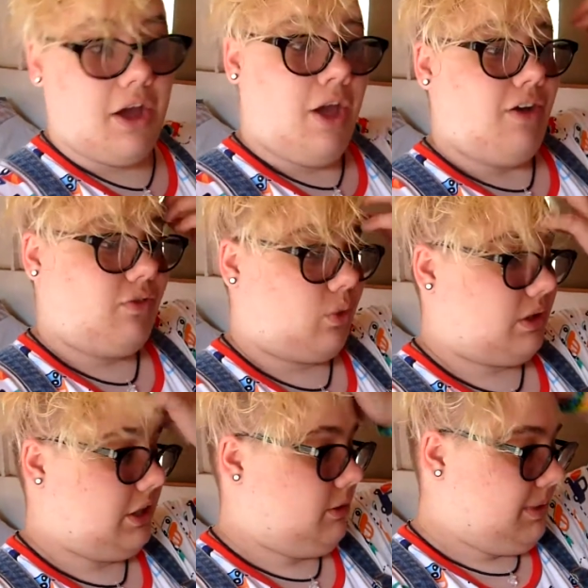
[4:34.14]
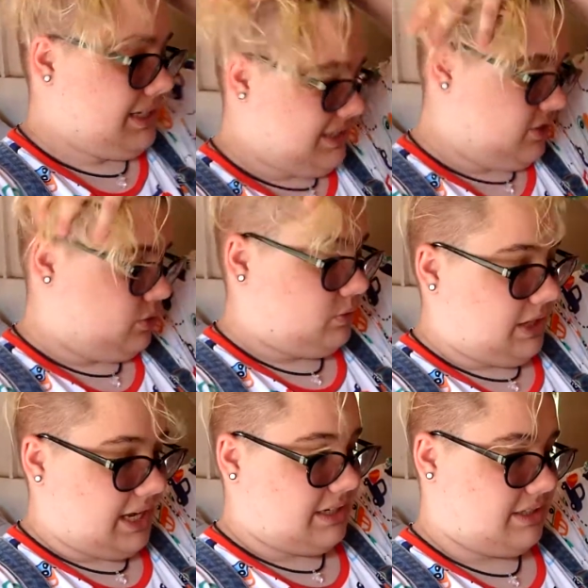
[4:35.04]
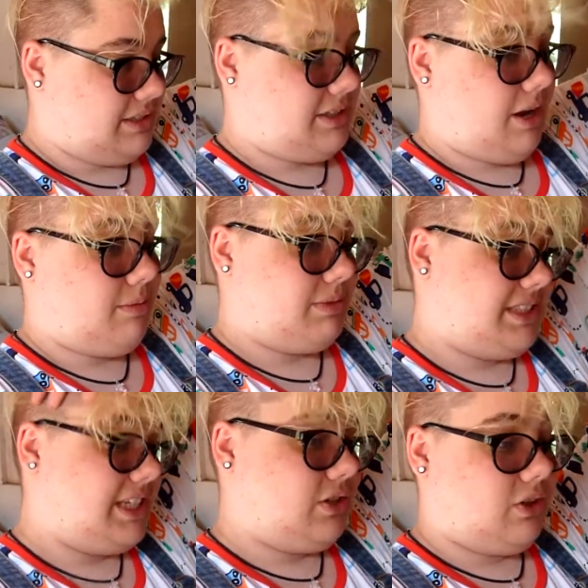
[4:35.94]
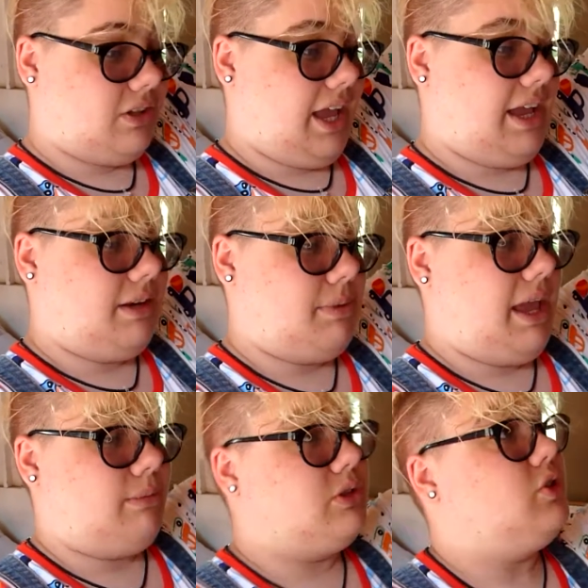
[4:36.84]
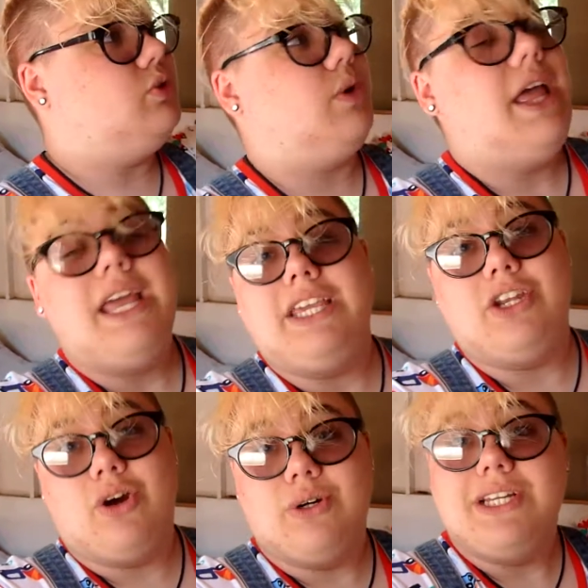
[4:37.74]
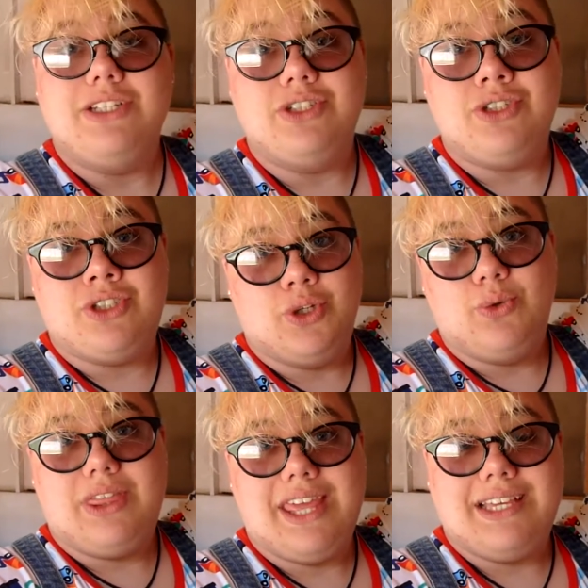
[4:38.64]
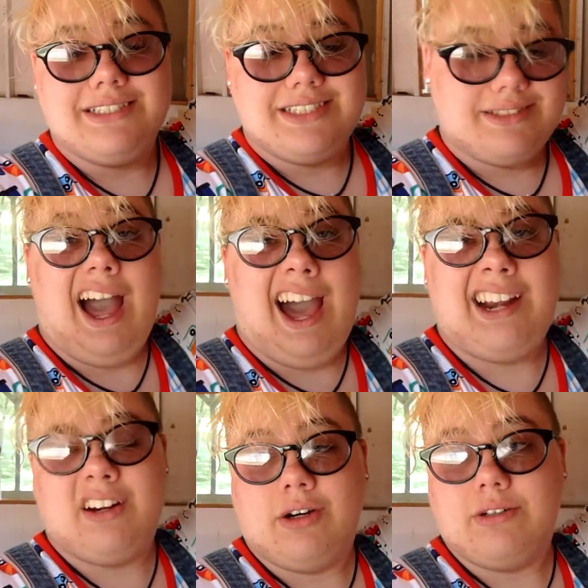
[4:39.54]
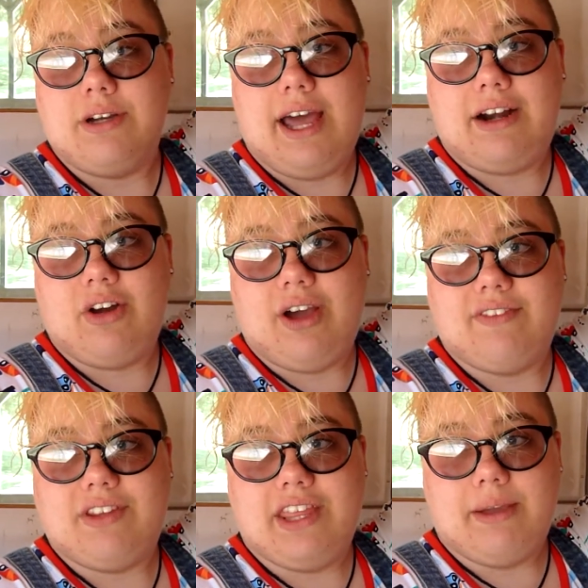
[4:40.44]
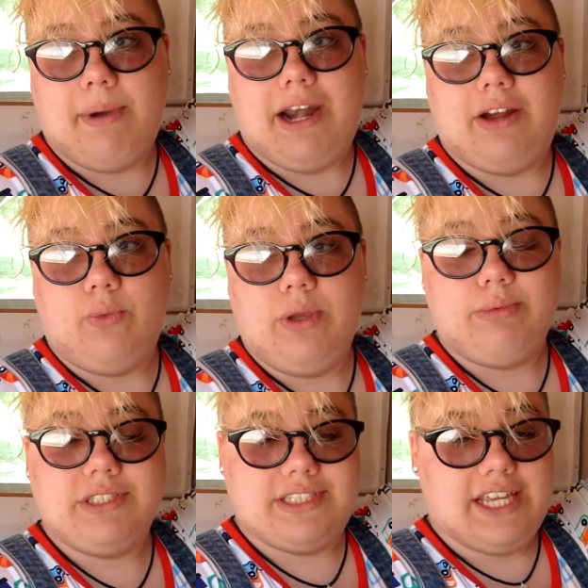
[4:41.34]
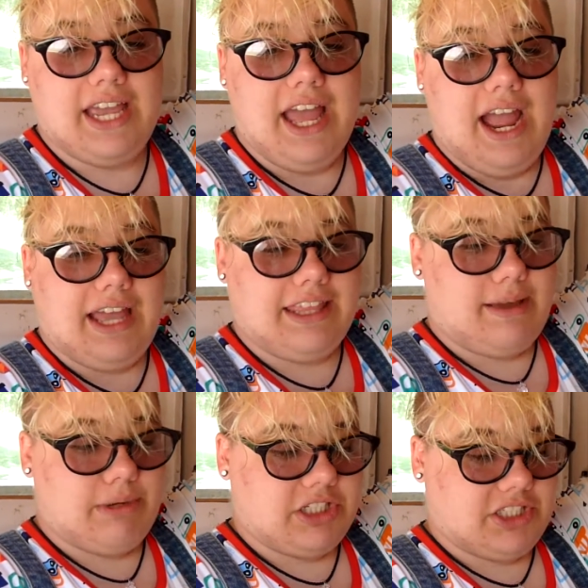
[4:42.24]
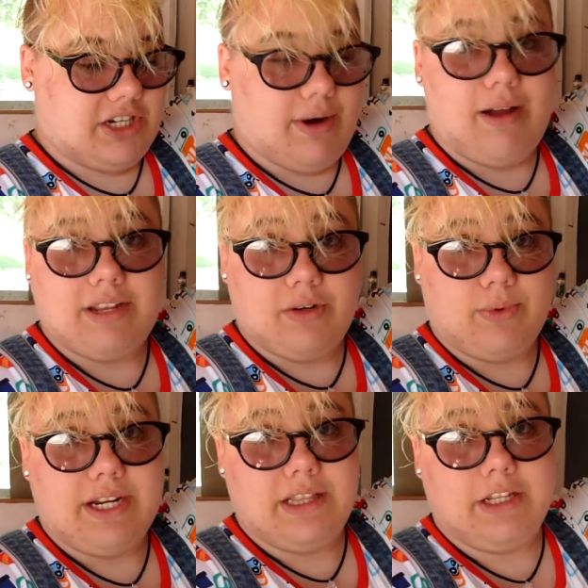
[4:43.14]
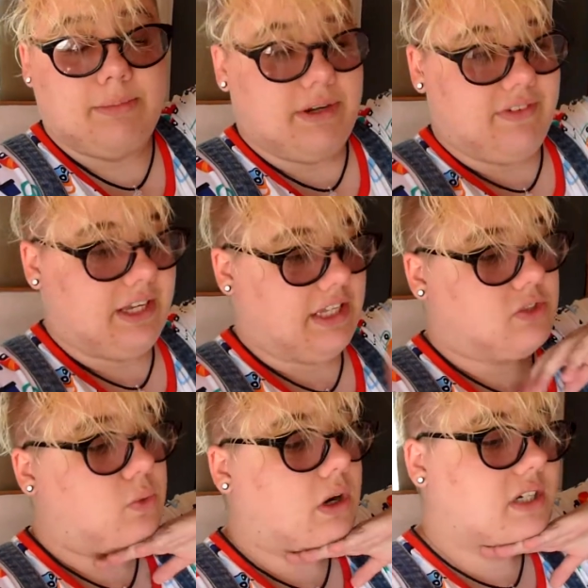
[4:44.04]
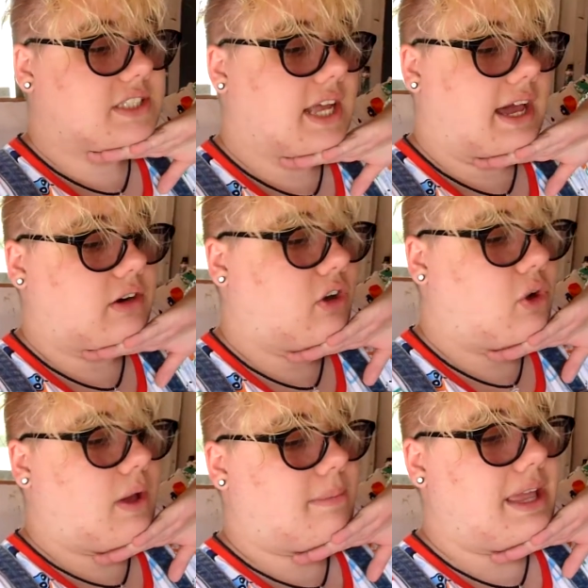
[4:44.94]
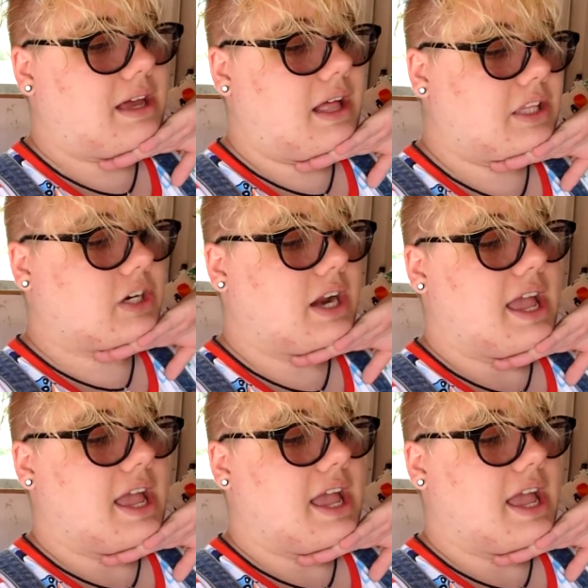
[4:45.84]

for a little bit to get some signal and be able to, you know, do things. I don't know. I don't know, I have to think about it. We will see. I think I might just sit around and read a little bit of It Gets Worse. I don't know, I might color.